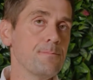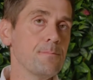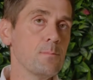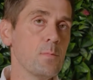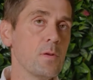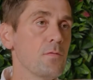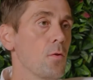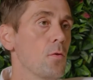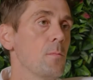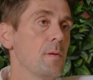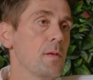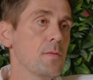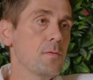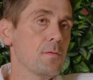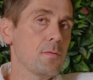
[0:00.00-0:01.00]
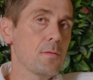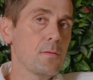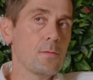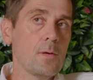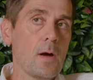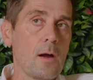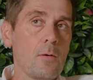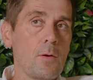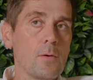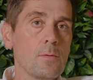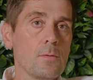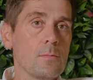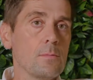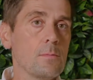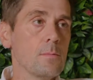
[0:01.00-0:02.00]
we've all been through our
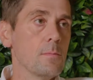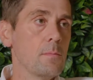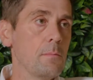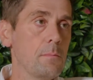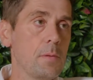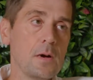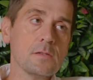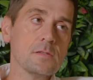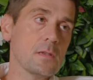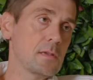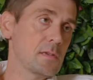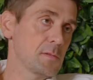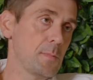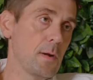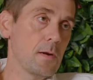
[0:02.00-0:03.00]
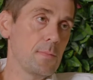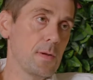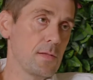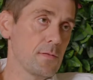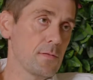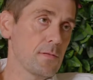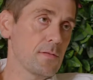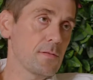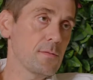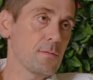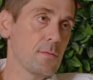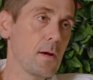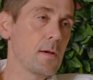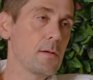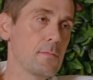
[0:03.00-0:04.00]
own personal experiments,
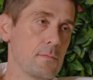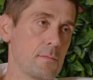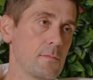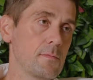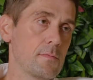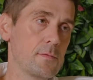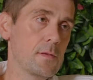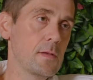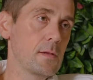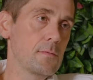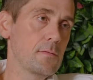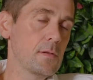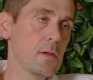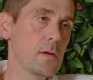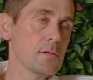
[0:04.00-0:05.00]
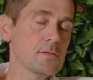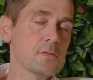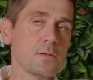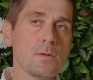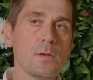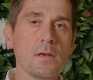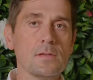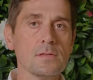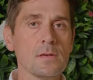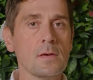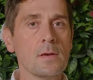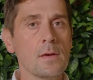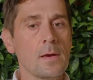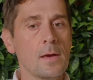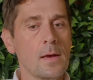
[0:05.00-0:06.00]
right, for the last 2 years.
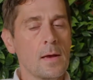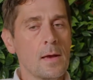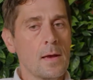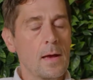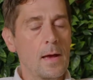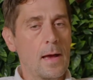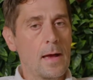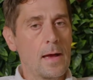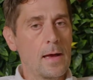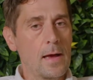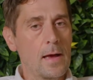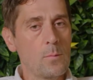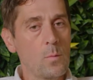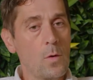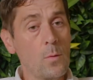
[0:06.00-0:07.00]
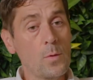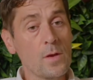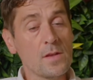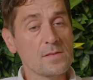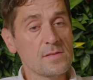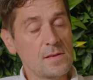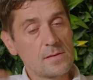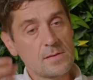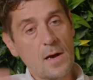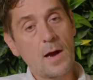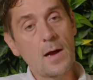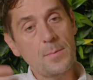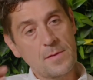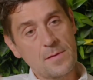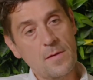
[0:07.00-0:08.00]
And what we can see
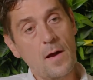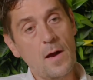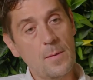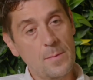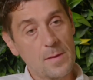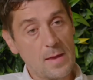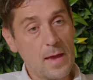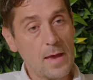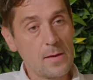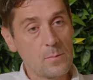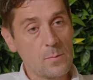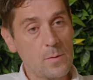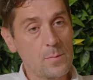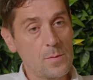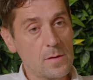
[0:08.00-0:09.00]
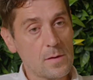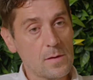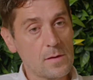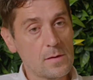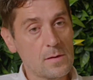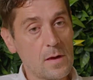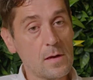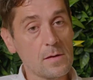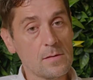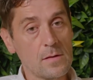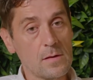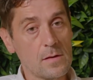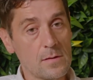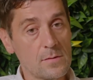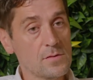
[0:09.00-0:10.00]
time and time again when we're
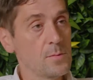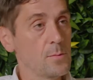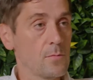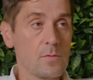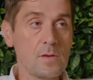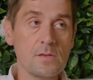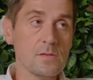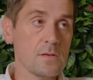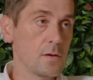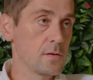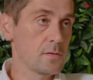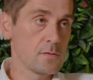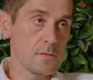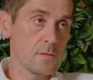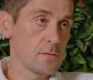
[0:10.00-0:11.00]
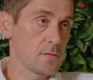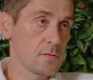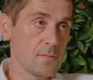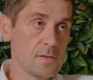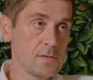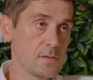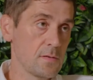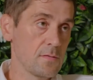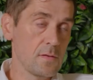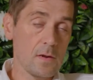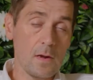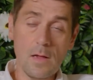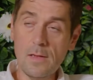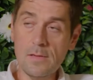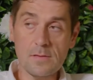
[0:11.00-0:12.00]
conducting consumer research across a range of different
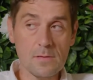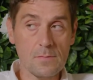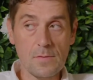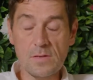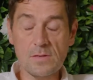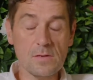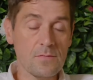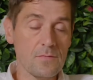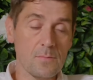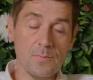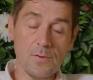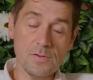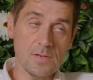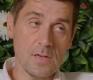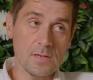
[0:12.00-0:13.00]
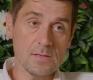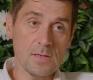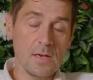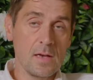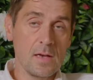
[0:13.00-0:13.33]
clients and a range of different projects